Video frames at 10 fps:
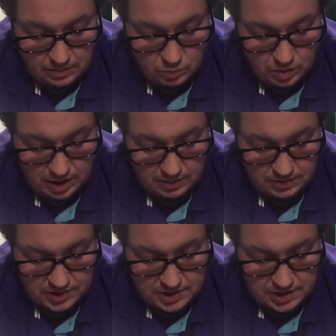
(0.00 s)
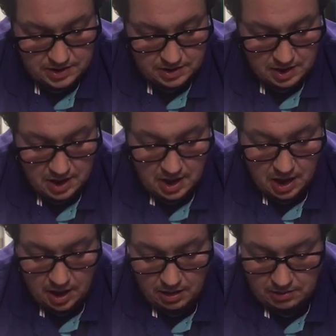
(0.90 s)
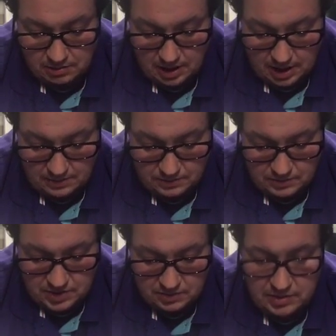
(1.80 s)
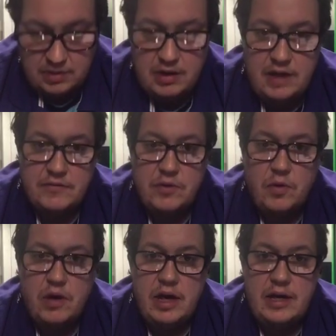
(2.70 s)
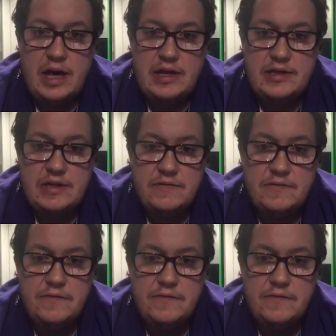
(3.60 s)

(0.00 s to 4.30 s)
What else? So we do have quite an active